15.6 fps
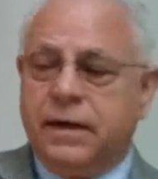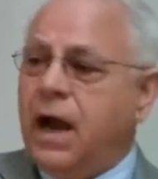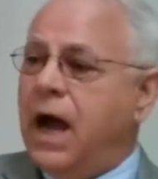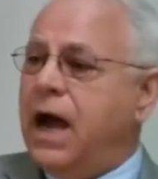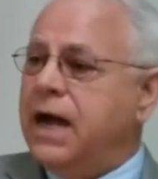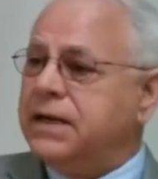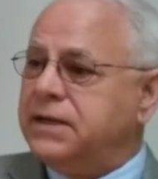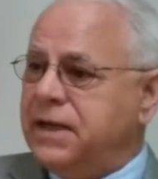
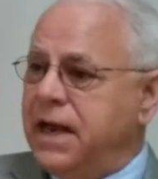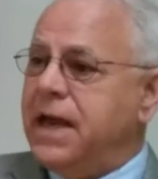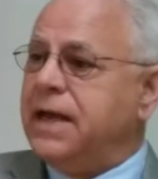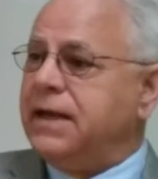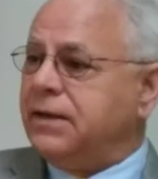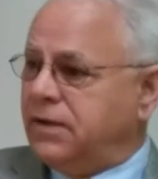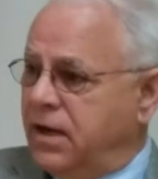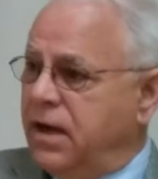God
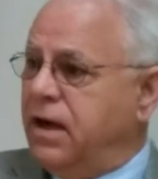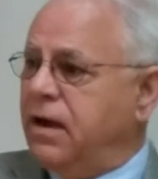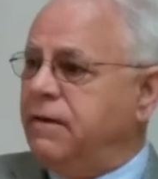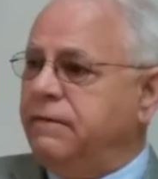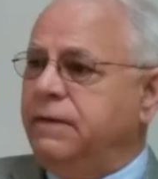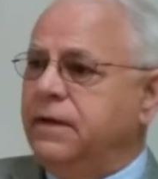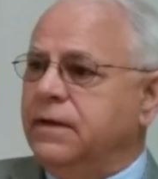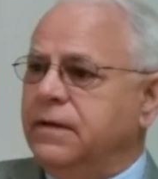can't
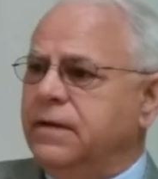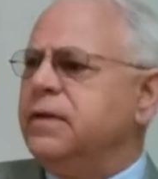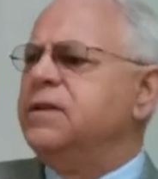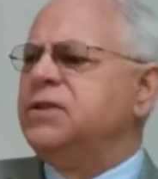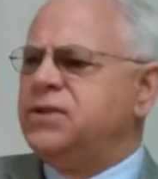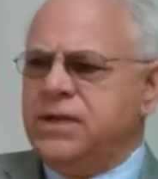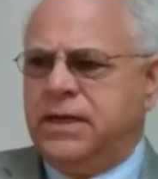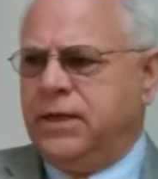love
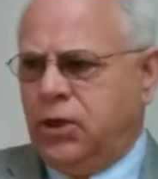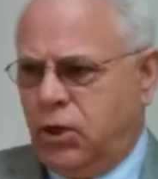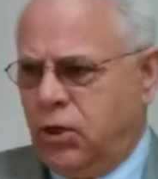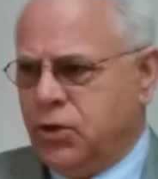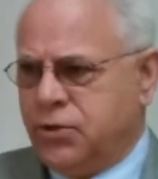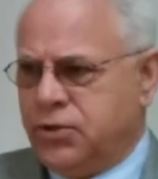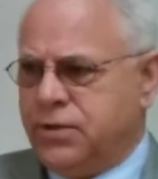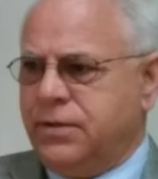
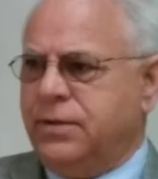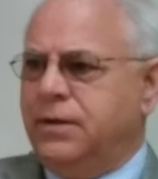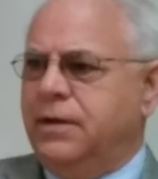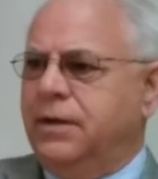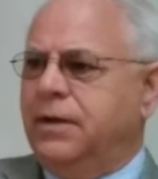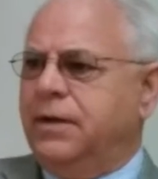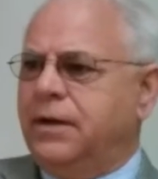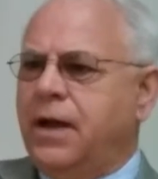sinners.
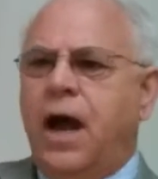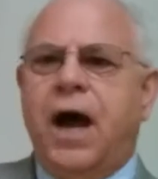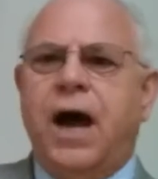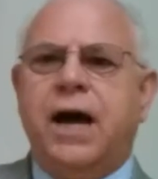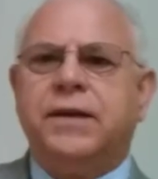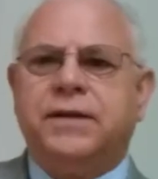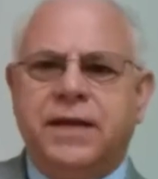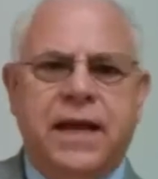
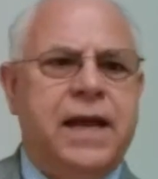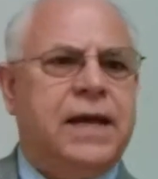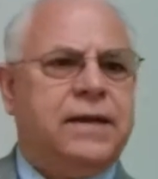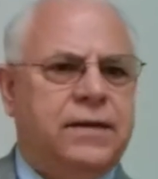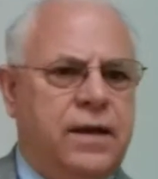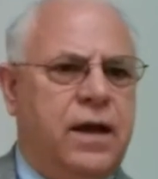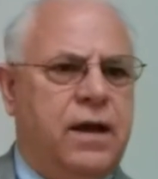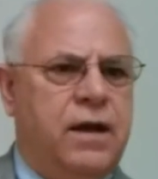God
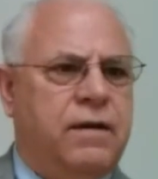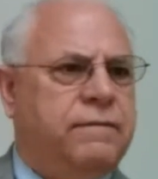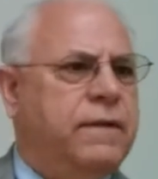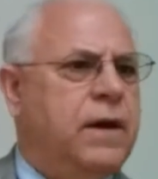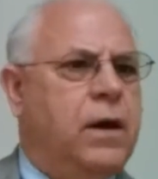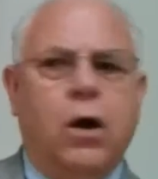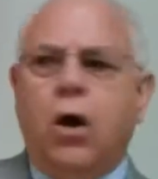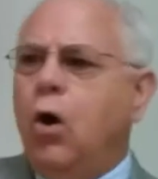can't
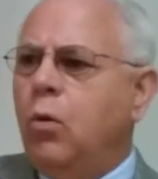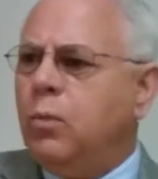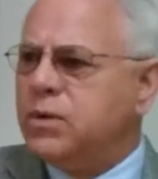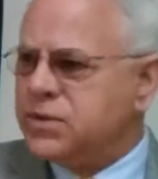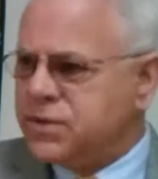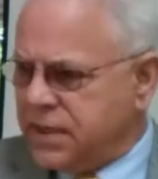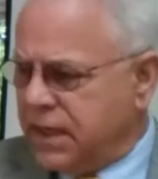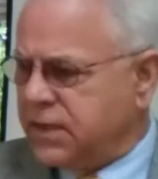love
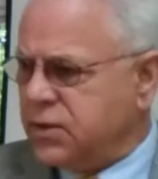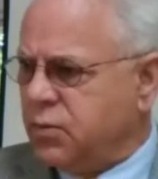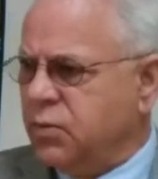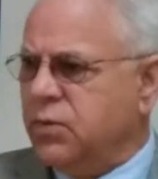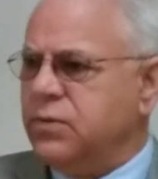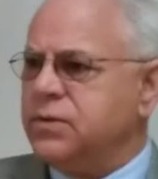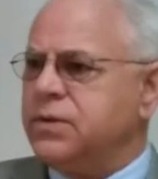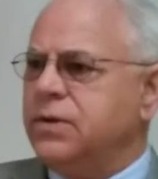
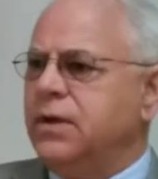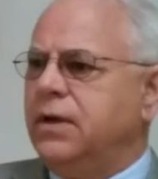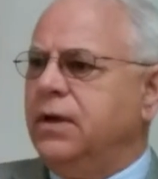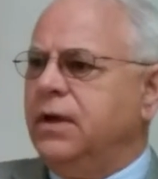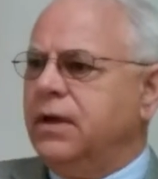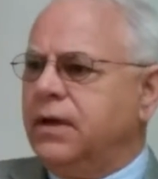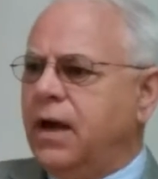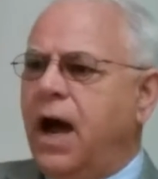homosexuals.
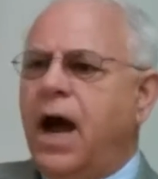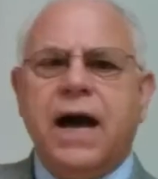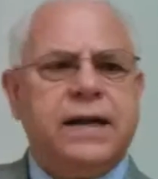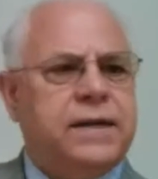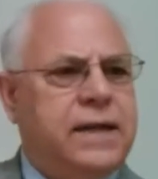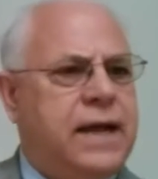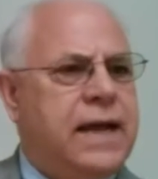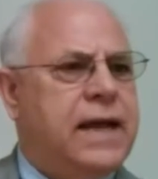
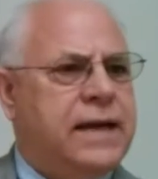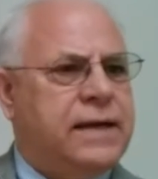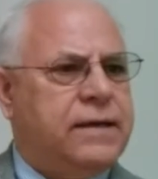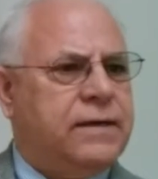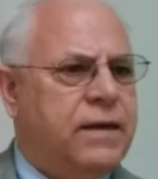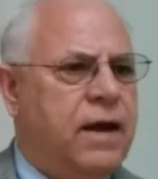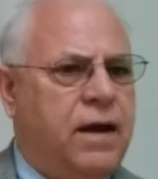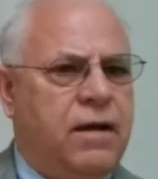God
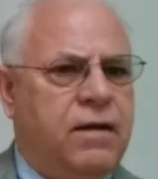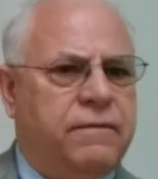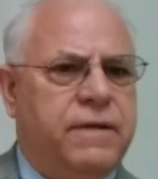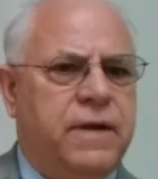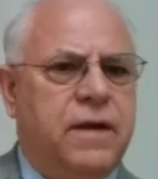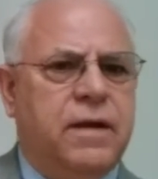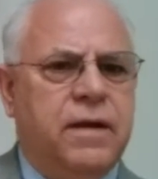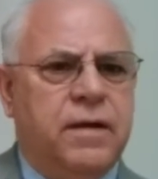can't
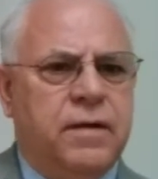love